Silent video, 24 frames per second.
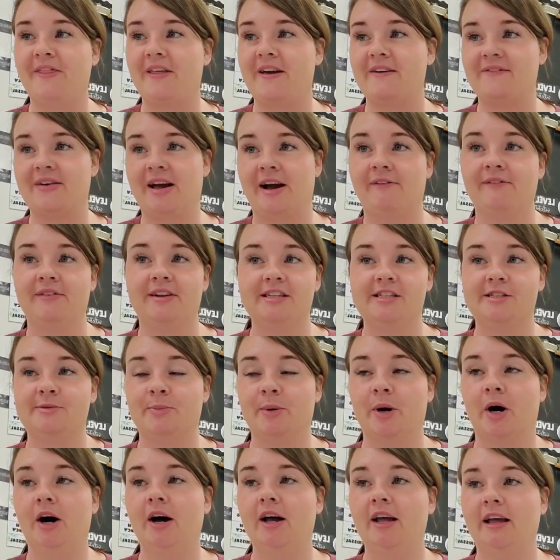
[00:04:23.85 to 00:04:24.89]
They found a
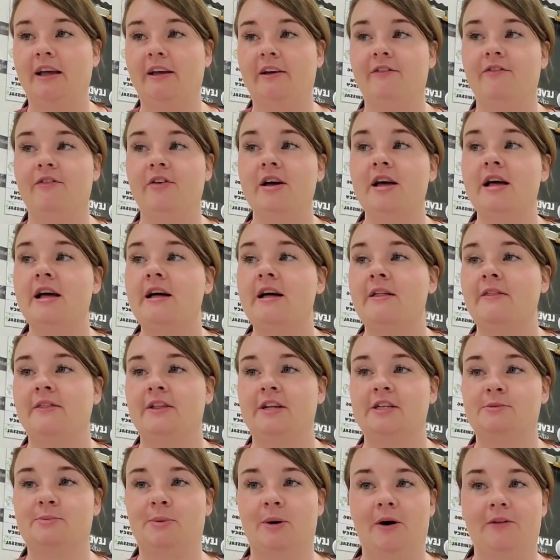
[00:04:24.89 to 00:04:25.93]
spot. If
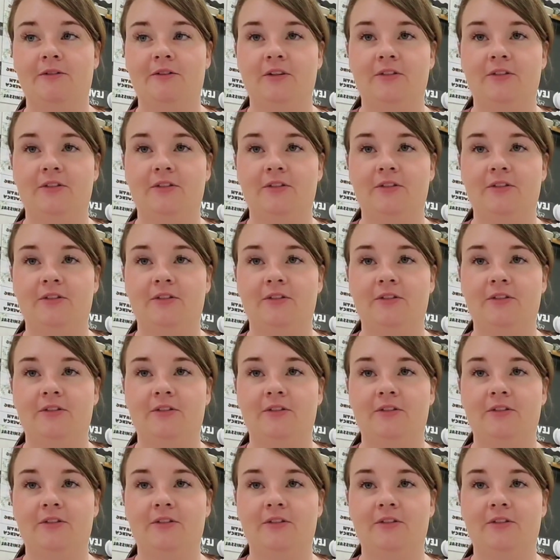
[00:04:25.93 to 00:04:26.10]
the spot